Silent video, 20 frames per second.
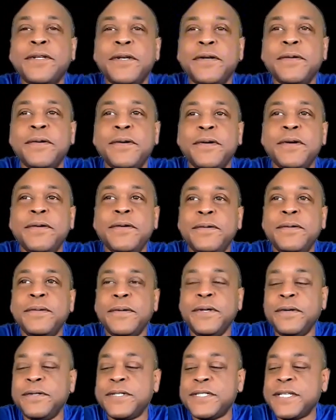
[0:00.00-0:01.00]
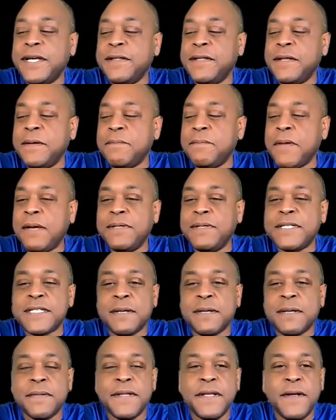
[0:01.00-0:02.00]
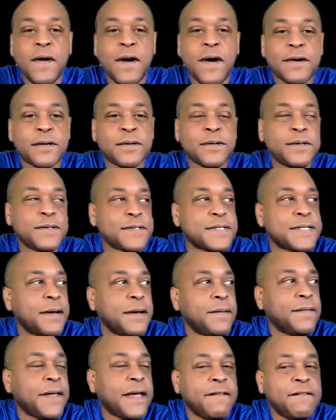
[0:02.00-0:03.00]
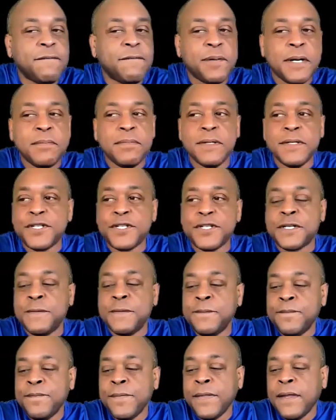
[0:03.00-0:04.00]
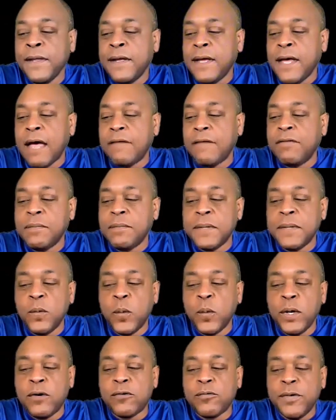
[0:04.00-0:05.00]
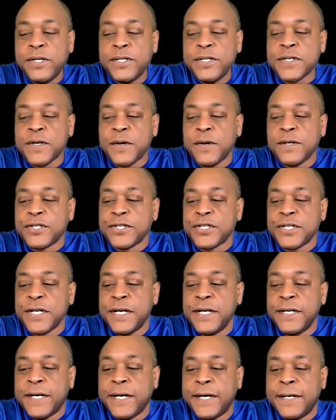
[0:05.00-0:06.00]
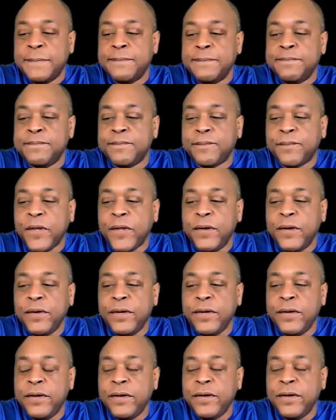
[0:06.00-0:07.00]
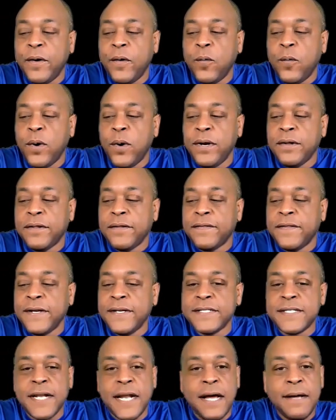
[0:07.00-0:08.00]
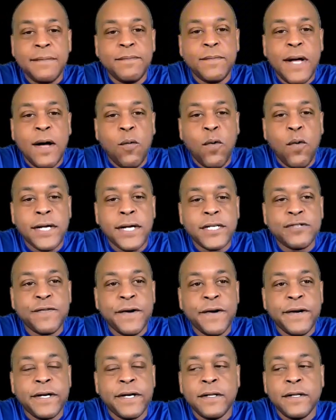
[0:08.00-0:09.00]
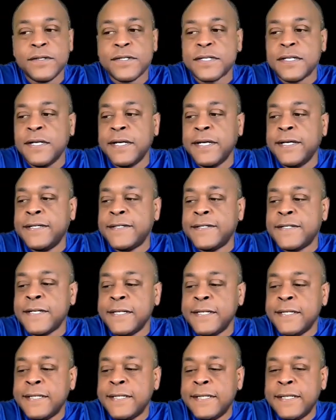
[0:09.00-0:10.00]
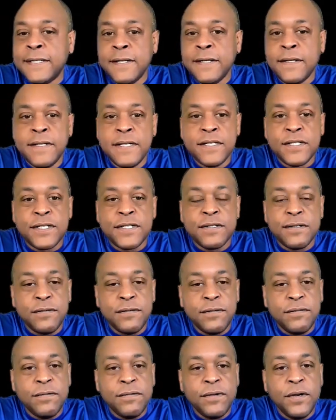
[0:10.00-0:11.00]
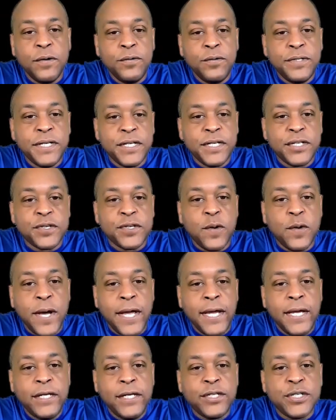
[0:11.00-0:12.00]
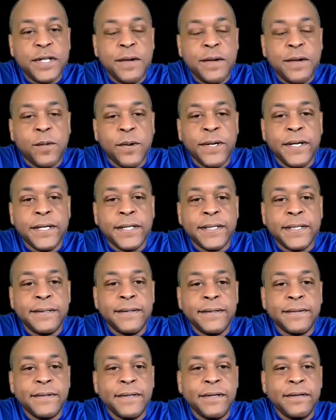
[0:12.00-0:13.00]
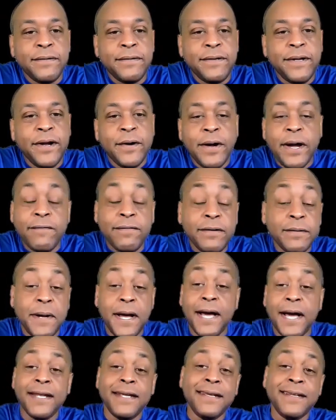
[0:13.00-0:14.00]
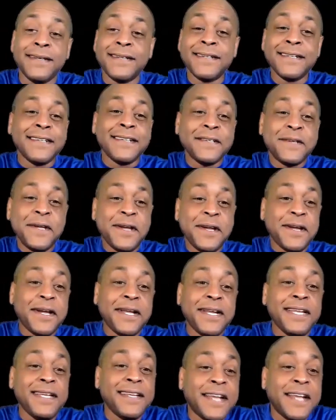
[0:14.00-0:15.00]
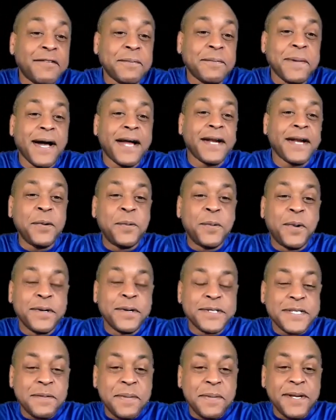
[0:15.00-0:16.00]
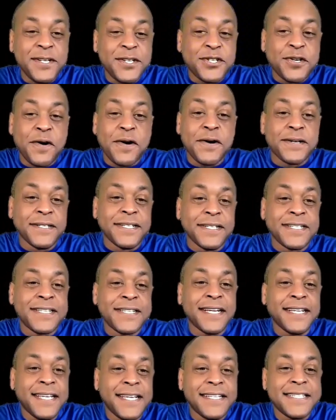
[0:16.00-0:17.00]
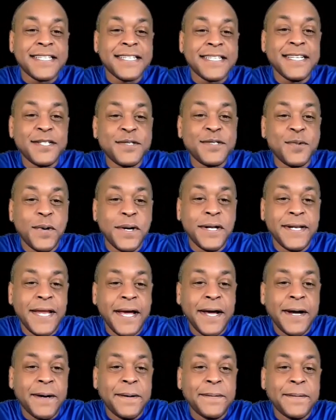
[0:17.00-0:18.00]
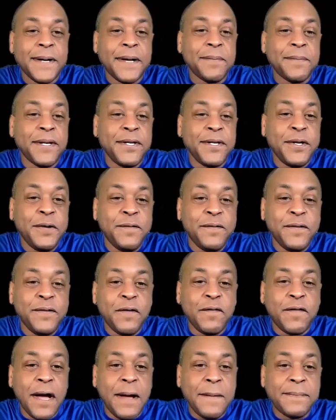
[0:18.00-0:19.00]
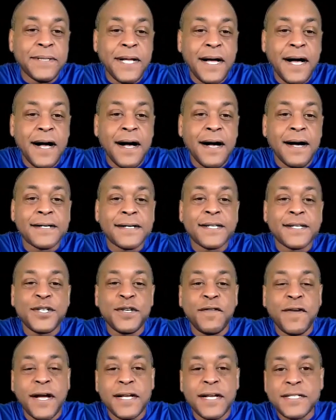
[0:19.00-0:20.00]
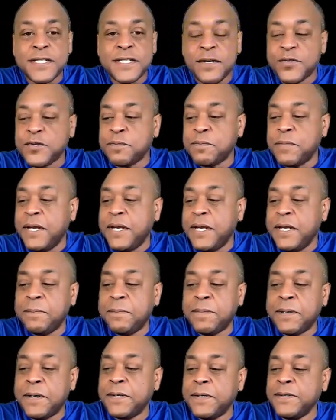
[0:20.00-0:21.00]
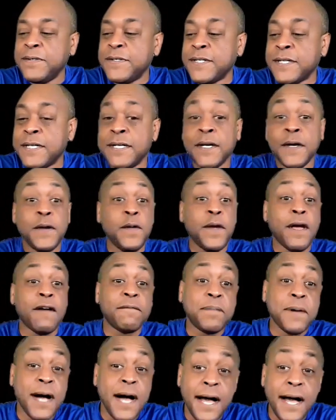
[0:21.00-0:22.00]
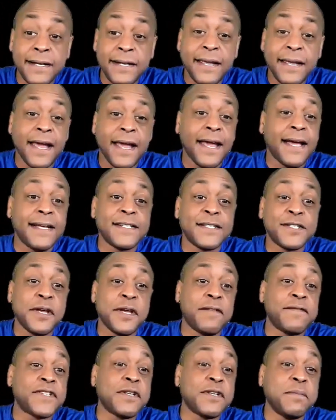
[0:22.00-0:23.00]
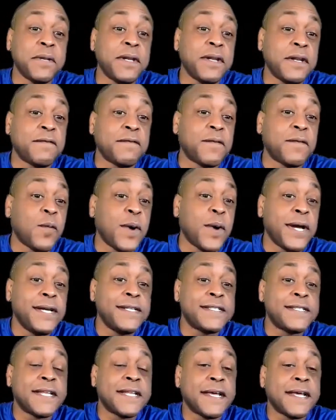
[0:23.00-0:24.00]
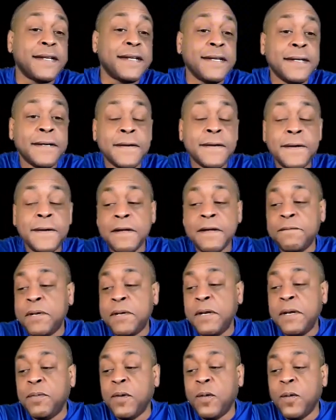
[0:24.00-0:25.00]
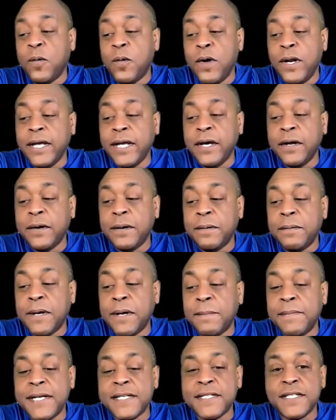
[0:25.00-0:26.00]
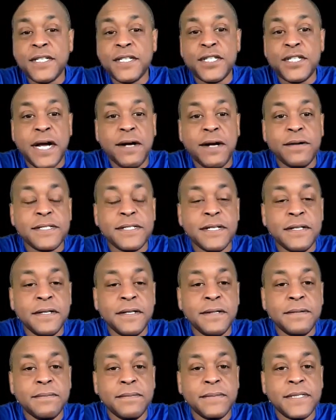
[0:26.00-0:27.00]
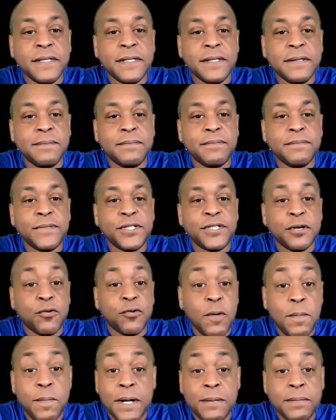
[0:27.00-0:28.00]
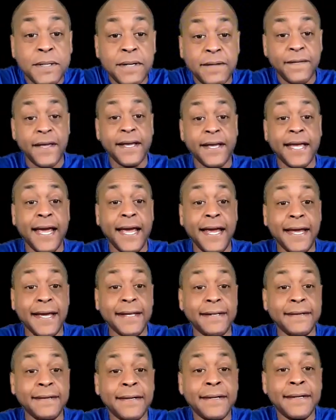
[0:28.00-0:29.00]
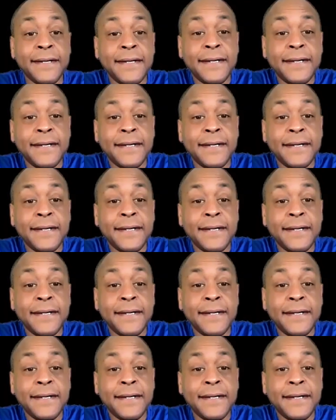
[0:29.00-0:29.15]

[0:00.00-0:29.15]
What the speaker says: You said that maybe some of the articles that they've published haven't been well researched, and one of the things that I watch very closely is in this new digital age that we're in. Everybody, any and everybody who wants to be a journalist, I guess, is one now. I mean, you've got blogs, you've got social media posts, you have podcasts, you have so many different ways that if people want to get a message out to the general public, they can.